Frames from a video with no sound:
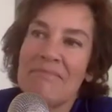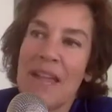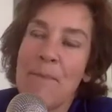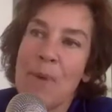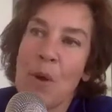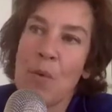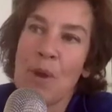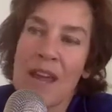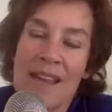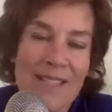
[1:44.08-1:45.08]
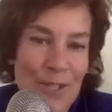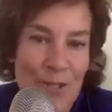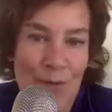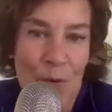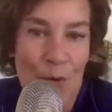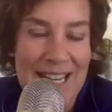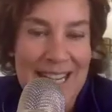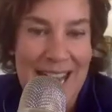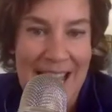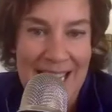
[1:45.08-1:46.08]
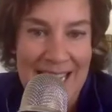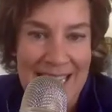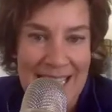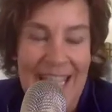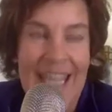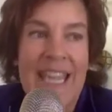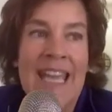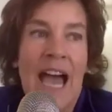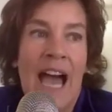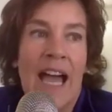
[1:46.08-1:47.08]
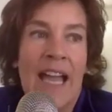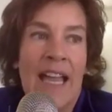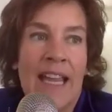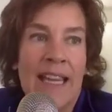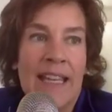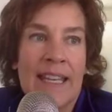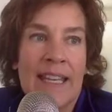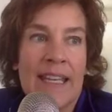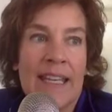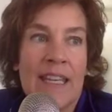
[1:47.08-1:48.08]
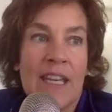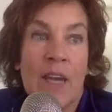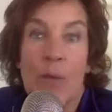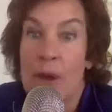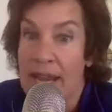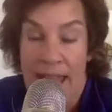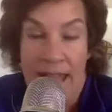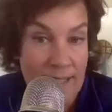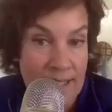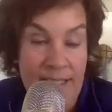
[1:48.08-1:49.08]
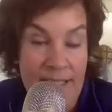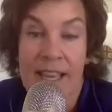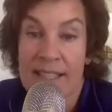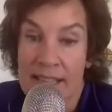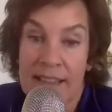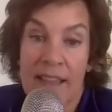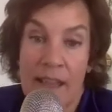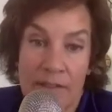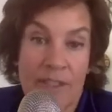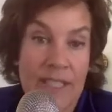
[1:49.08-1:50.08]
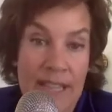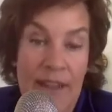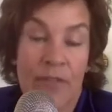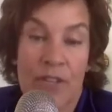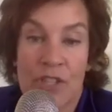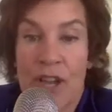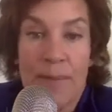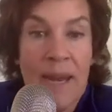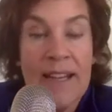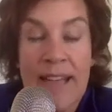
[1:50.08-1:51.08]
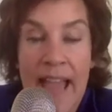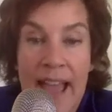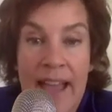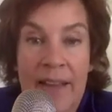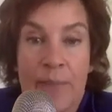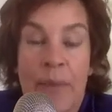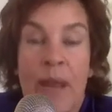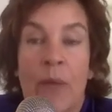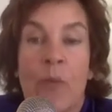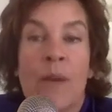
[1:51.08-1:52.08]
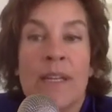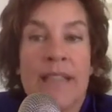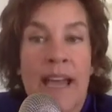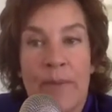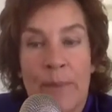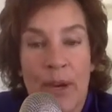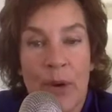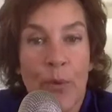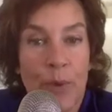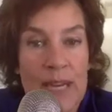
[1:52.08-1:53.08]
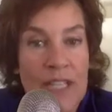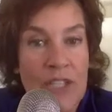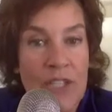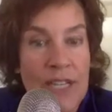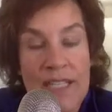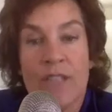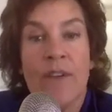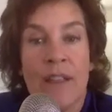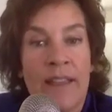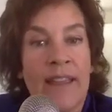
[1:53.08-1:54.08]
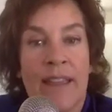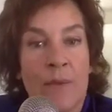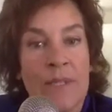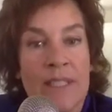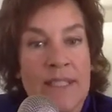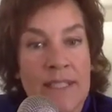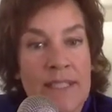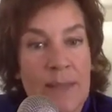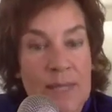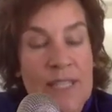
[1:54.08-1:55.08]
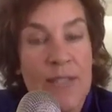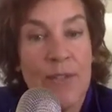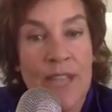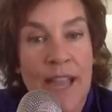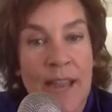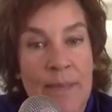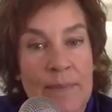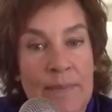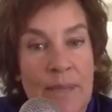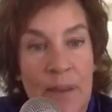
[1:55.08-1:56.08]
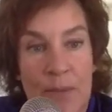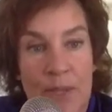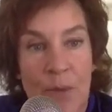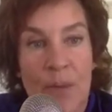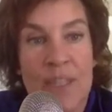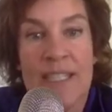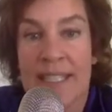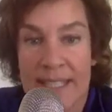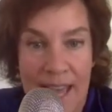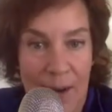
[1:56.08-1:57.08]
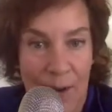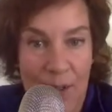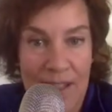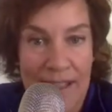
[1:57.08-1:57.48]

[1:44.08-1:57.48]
But when I turned 49, I, had success. I loved every job that I'd had, but I wanted to have a bigger reach. I just felt like it was either time I was going to settle